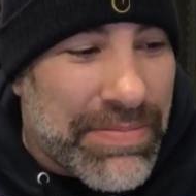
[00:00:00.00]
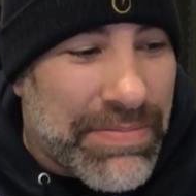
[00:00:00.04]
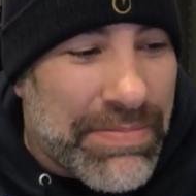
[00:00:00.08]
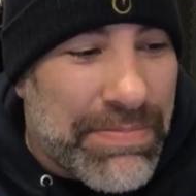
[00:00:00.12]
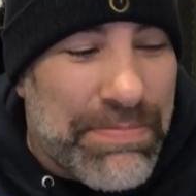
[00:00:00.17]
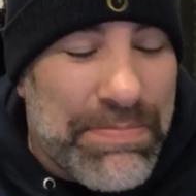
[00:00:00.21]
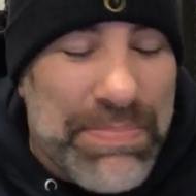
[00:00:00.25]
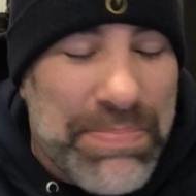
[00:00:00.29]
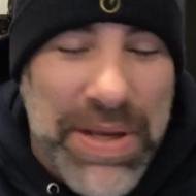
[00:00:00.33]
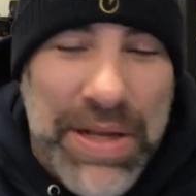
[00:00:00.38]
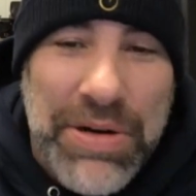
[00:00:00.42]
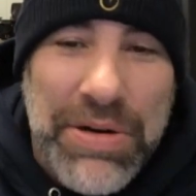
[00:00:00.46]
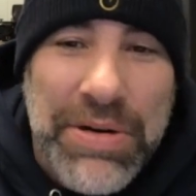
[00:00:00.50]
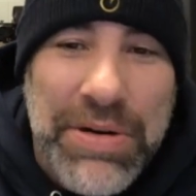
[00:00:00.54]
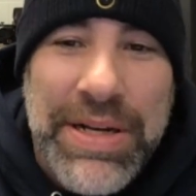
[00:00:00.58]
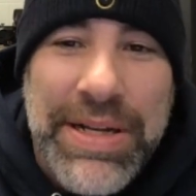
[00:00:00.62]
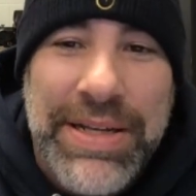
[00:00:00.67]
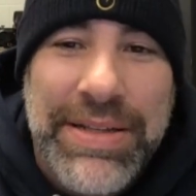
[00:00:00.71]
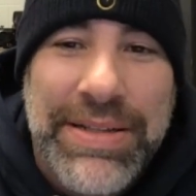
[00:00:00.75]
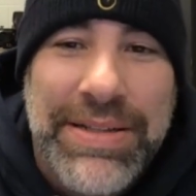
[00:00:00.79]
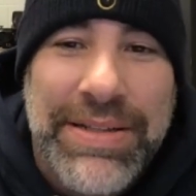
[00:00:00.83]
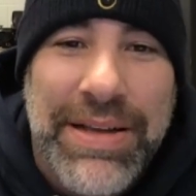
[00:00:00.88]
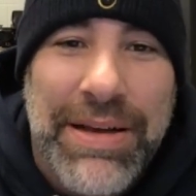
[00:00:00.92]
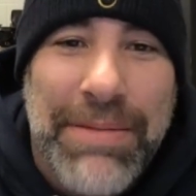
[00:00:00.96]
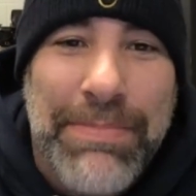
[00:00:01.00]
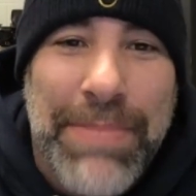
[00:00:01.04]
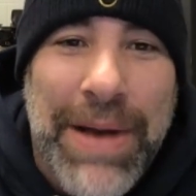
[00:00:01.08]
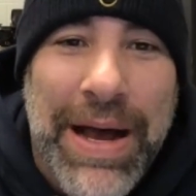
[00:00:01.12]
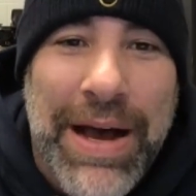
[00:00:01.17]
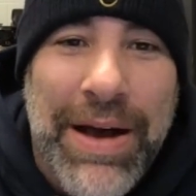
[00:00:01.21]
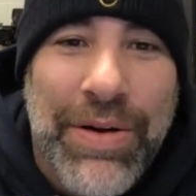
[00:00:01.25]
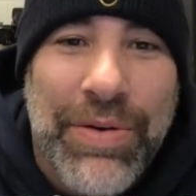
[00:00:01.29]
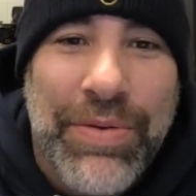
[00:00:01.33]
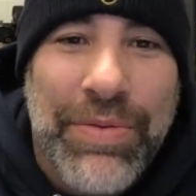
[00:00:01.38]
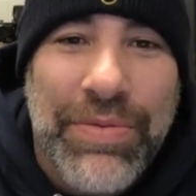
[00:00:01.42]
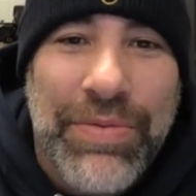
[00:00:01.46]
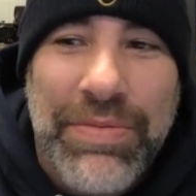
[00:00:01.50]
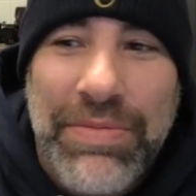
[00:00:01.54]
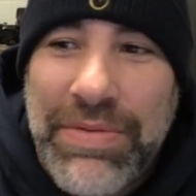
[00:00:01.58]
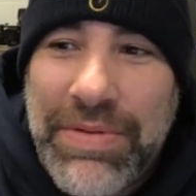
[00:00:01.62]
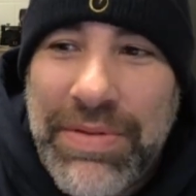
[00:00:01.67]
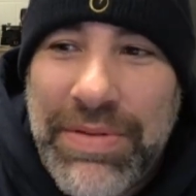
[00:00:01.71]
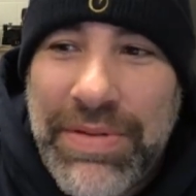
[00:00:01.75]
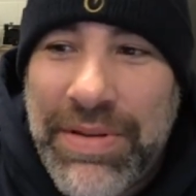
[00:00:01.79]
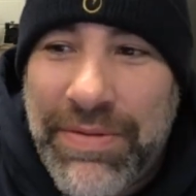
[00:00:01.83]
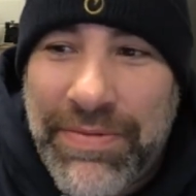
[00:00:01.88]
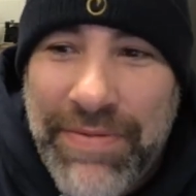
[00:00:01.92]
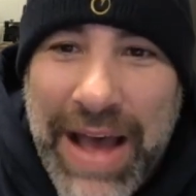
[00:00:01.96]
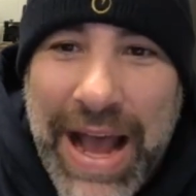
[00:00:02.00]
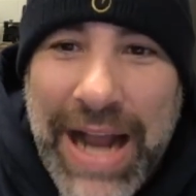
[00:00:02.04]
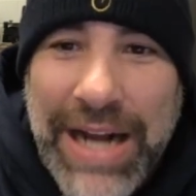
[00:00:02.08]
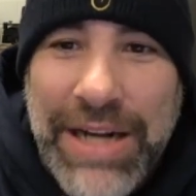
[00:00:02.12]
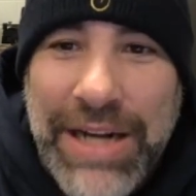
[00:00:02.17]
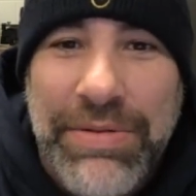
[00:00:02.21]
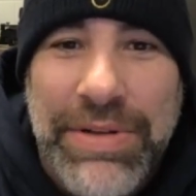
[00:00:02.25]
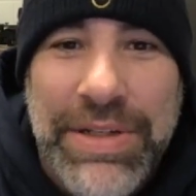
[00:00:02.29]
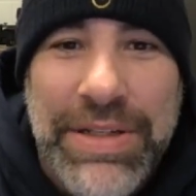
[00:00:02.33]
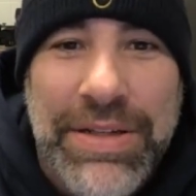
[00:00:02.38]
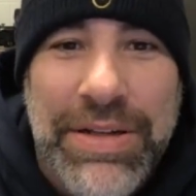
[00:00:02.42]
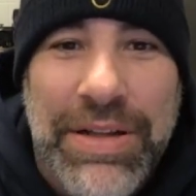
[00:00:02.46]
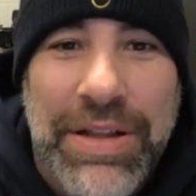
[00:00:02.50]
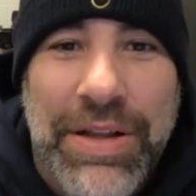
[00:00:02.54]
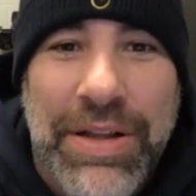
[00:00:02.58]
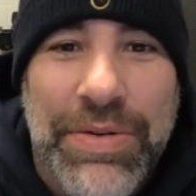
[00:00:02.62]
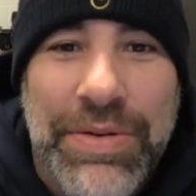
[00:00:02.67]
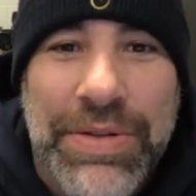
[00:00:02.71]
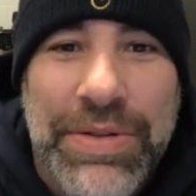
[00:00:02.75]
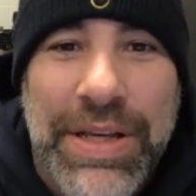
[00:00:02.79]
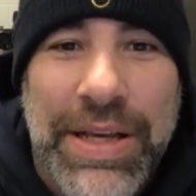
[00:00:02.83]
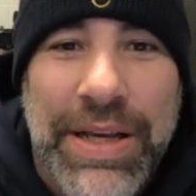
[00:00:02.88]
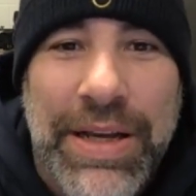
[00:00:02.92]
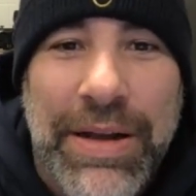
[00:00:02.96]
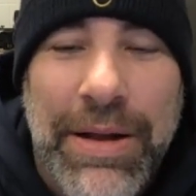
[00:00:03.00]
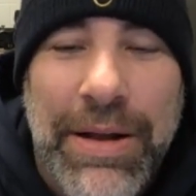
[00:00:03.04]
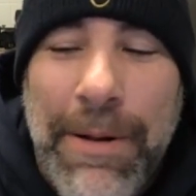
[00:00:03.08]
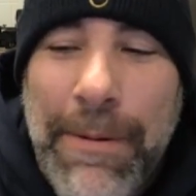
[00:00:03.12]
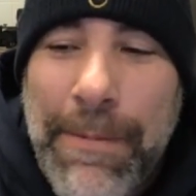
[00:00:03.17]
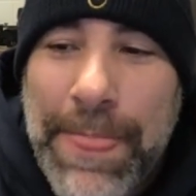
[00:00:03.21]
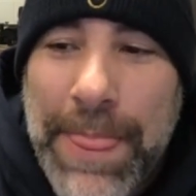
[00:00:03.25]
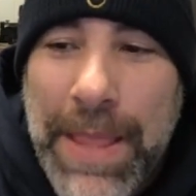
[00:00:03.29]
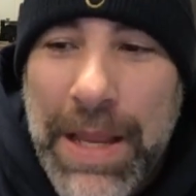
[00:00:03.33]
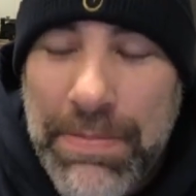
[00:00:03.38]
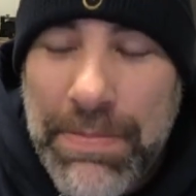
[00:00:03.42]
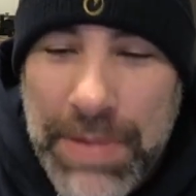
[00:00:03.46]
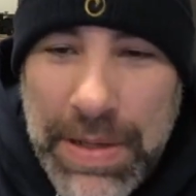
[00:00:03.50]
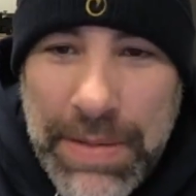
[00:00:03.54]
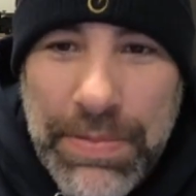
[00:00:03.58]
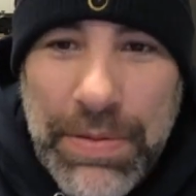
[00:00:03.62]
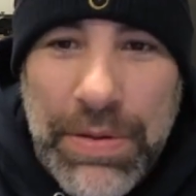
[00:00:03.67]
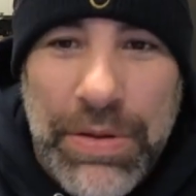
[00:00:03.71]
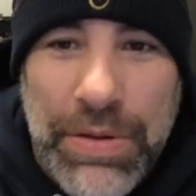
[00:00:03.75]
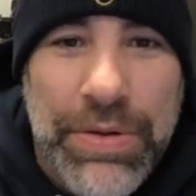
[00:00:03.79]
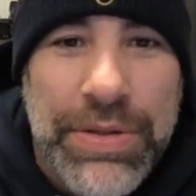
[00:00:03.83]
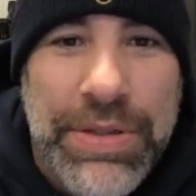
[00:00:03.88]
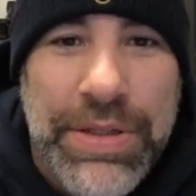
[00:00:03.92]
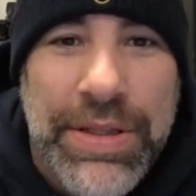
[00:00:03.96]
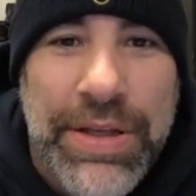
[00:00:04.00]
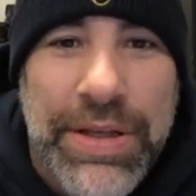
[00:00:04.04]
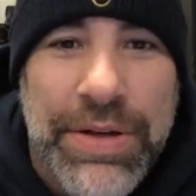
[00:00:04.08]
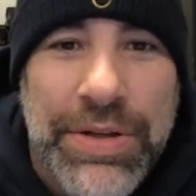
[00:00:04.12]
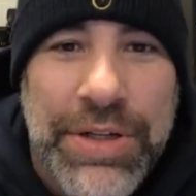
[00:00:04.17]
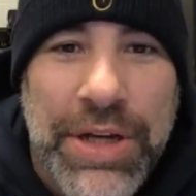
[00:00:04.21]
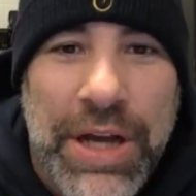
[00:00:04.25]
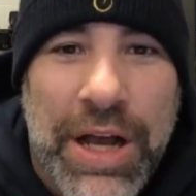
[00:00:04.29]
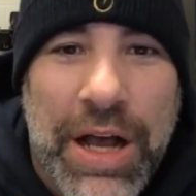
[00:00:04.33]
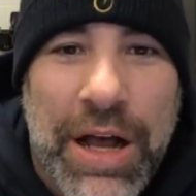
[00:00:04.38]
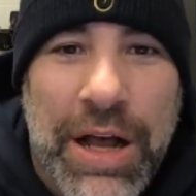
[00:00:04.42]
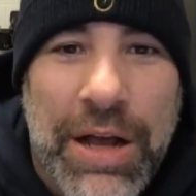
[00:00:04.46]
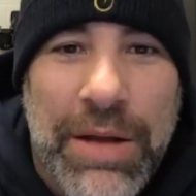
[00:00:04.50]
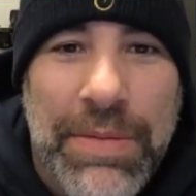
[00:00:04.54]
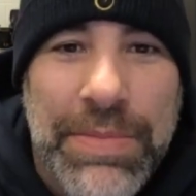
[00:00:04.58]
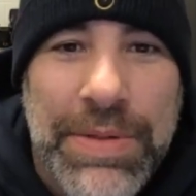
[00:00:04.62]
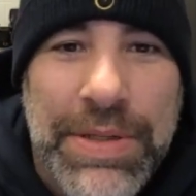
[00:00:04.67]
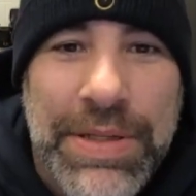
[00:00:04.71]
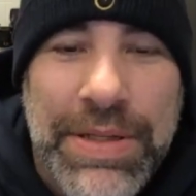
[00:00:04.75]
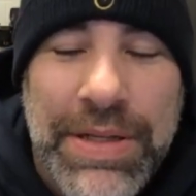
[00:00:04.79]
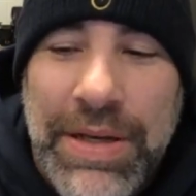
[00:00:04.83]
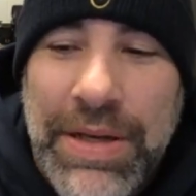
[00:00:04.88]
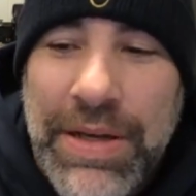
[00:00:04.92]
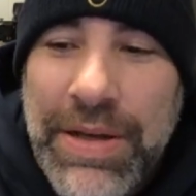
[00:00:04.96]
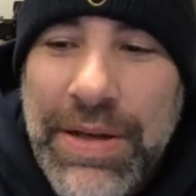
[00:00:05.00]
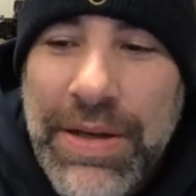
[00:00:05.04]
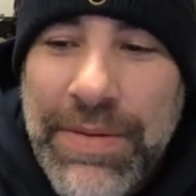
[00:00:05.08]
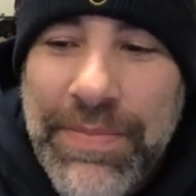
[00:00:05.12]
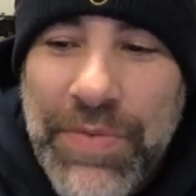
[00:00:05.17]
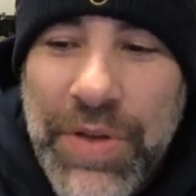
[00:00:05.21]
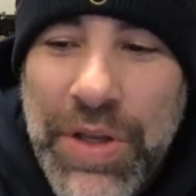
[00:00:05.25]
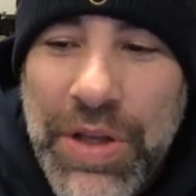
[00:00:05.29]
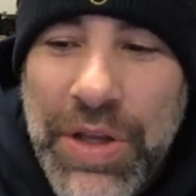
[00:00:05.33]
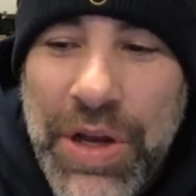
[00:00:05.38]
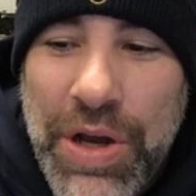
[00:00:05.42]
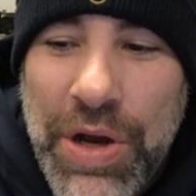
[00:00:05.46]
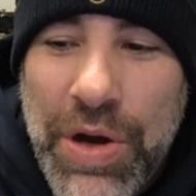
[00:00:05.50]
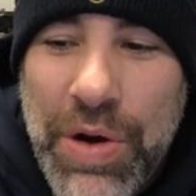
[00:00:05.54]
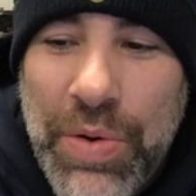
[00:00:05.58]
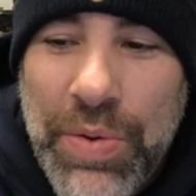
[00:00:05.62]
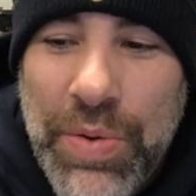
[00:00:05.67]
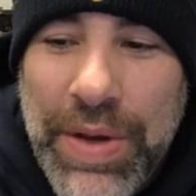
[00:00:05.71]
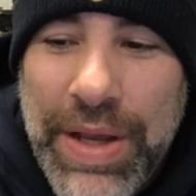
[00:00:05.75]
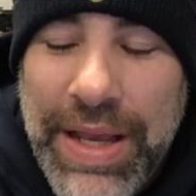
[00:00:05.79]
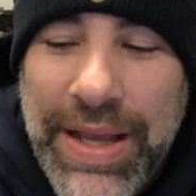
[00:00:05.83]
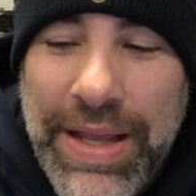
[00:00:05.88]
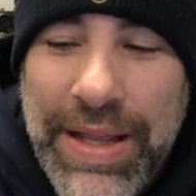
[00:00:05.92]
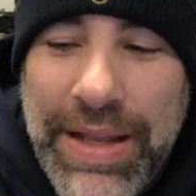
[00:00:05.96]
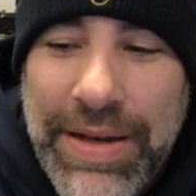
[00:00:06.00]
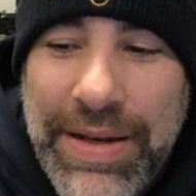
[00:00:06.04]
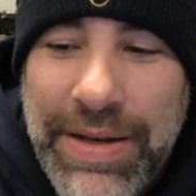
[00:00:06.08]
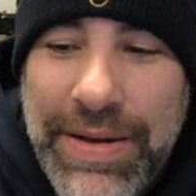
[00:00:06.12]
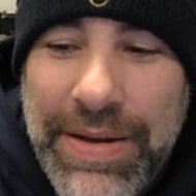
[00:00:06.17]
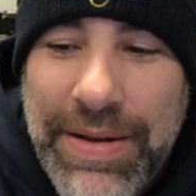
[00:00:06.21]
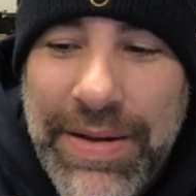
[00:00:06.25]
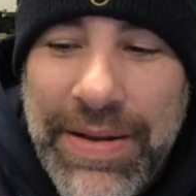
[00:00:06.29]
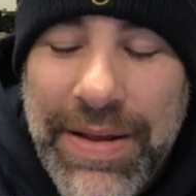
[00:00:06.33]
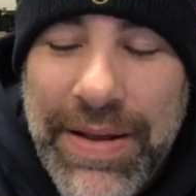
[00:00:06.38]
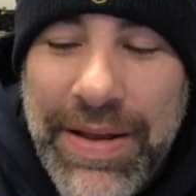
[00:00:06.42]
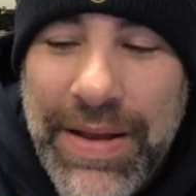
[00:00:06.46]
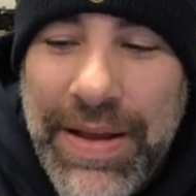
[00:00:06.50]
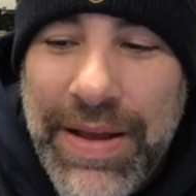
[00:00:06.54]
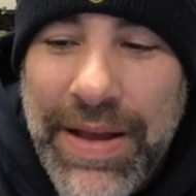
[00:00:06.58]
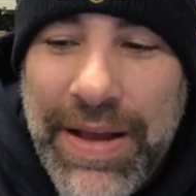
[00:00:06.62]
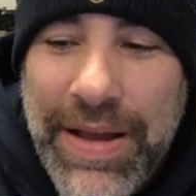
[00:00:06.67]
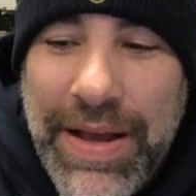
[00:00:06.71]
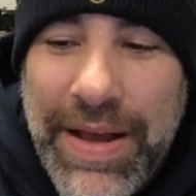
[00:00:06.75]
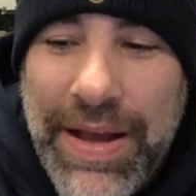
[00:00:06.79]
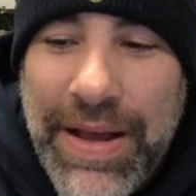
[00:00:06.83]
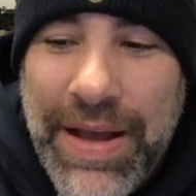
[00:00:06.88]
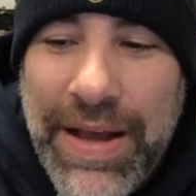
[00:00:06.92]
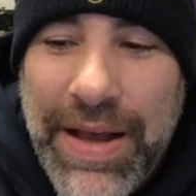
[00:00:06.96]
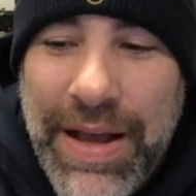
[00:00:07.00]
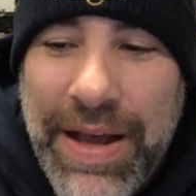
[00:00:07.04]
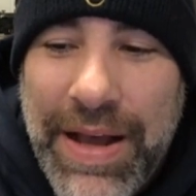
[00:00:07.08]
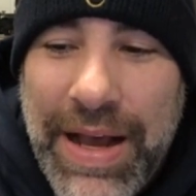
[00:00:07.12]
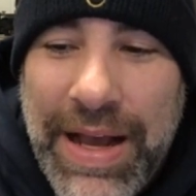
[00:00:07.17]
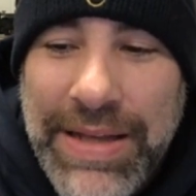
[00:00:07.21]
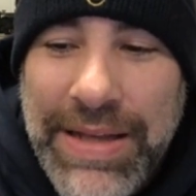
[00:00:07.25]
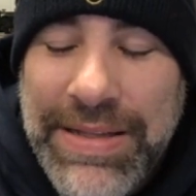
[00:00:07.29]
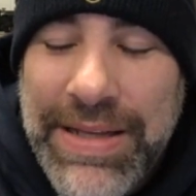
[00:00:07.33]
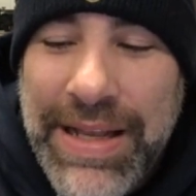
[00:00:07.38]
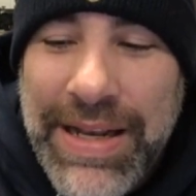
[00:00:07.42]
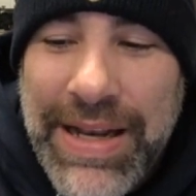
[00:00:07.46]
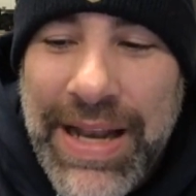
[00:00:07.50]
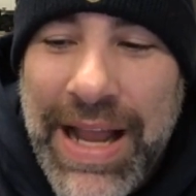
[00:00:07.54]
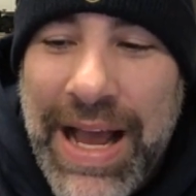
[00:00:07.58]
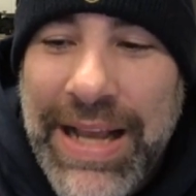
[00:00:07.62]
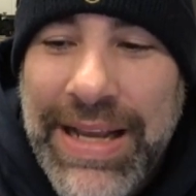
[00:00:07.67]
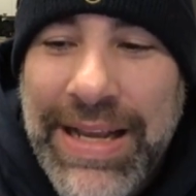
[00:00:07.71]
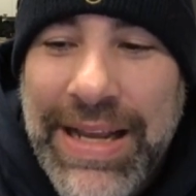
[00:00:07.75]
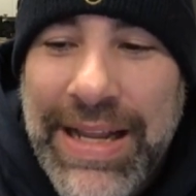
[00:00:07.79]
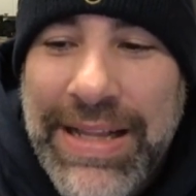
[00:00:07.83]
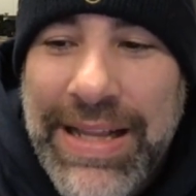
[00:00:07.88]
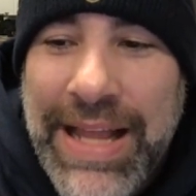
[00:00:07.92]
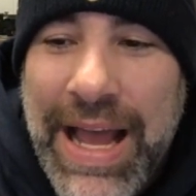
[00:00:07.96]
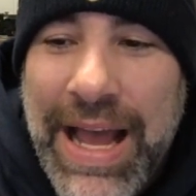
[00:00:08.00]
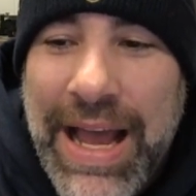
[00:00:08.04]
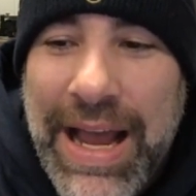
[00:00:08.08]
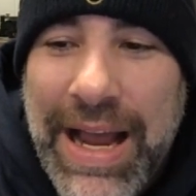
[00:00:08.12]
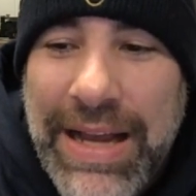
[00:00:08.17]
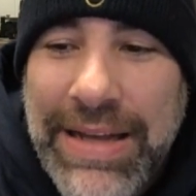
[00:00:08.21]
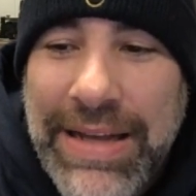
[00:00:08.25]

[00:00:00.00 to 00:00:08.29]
bitterness about the factories closing and people losing their jobs, and I said, and I get that.